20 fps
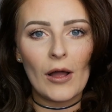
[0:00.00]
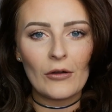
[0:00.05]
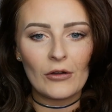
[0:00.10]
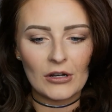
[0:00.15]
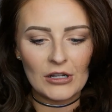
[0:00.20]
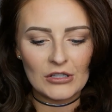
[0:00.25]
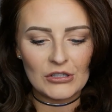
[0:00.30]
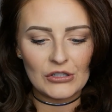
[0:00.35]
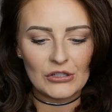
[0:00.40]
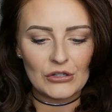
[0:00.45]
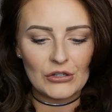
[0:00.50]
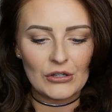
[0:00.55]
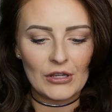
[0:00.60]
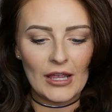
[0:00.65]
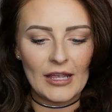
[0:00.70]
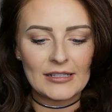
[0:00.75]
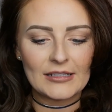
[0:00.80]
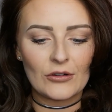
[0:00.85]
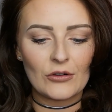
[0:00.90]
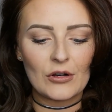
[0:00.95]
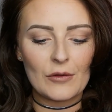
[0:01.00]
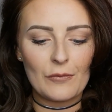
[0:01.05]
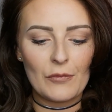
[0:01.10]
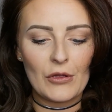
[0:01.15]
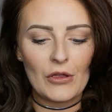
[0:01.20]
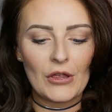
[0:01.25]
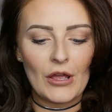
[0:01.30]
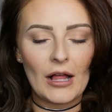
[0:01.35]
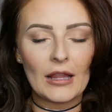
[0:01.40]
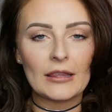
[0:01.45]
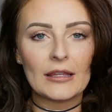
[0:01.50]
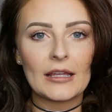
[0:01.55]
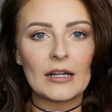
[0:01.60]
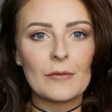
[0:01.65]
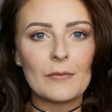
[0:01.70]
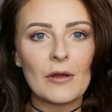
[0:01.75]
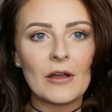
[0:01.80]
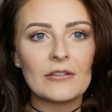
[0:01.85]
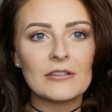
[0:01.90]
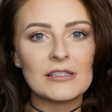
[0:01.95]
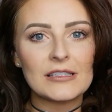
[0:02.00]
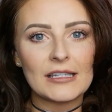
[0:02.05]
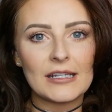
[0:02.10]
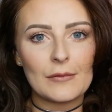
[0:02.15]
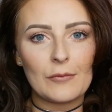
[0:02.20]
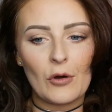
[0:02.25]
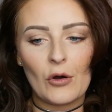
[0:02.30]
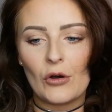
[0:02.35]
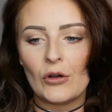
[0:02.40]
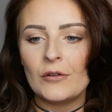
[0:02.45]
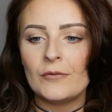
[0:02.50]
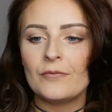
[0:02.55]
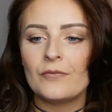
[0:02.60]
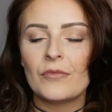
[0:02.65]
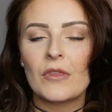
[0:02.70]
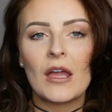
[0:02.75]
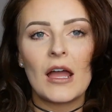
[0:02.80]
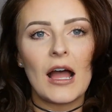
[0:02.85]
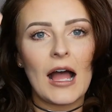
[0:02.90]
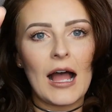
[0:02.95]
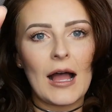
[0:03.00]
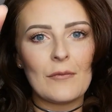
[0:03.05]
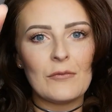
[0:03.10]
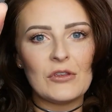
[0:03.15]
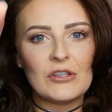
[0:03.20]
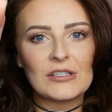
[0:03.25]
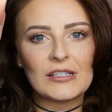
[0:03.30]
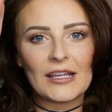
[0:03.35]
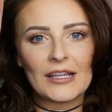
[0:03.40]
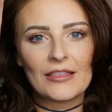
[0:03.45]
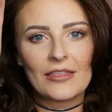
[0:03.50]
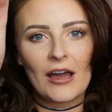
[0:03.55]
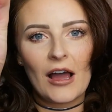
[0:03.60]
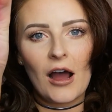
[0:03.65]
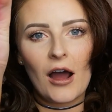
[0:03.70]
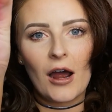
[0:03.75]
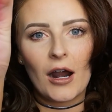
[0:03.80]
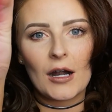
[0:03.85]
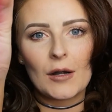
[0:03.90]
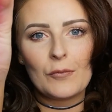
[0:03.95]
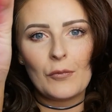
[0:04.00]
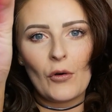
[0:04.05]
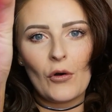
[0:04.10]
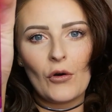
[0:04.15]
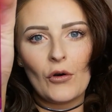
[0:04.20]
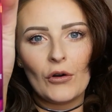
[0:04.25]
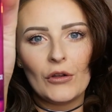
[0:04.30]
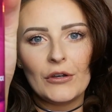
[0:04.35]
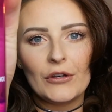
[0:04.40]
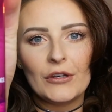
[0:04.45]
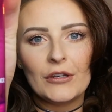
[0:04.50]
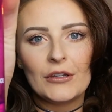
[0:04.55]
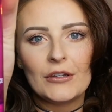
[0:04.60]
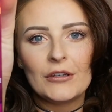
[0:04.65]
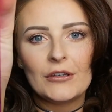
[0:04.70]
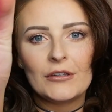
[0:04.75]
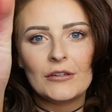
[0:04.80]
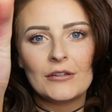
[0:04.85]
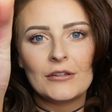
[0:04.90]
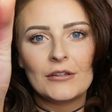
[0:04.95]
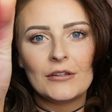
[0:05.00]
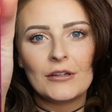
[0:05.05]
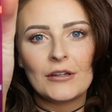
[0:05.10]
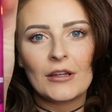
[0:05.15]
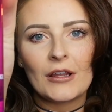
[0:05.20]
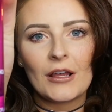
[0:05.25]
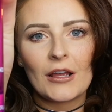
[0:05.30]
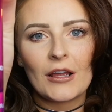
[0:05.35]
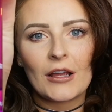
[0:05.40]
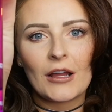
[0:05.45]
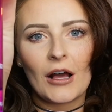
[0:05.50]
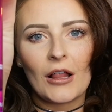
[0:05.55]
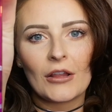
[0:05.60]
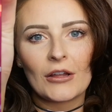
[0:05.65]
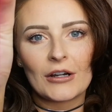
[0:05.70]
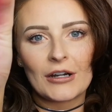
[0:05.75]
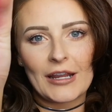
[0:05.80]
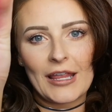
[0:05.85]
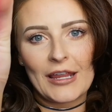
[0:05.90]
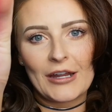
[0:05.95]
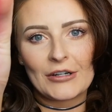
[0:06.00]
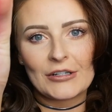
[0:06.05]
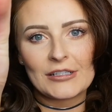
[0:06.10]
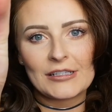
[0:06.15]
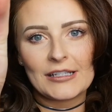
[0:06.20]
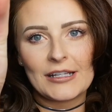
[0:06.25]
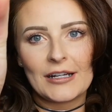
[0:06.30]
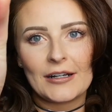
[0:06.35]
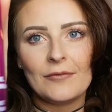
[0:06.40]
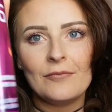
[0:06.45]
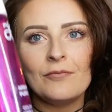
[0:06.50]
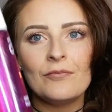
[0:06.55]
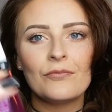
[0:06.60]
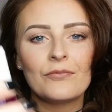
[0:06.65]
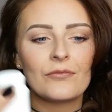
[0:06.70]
I'm going to do is I'm going to put a little bit of serum on. I'm using the Arbonne Colour Care Serum.